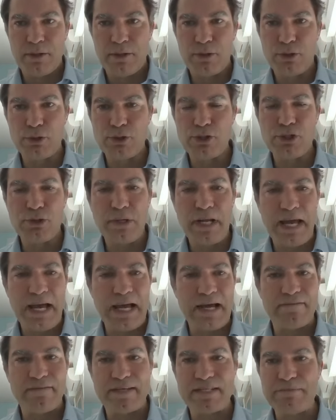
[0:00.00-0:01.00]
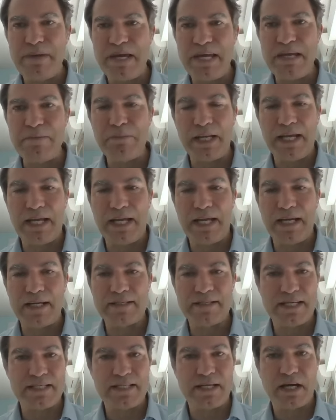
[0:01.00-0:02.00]
"You should have as many
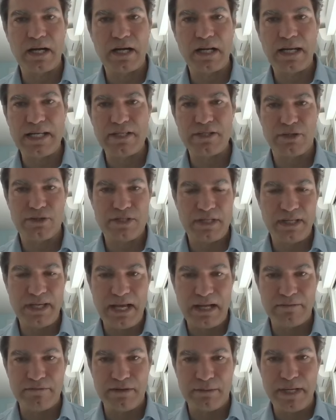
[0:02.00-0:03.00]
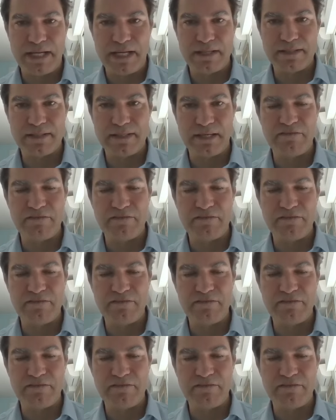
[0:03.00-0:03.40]
plans as there are letters in the alphabet.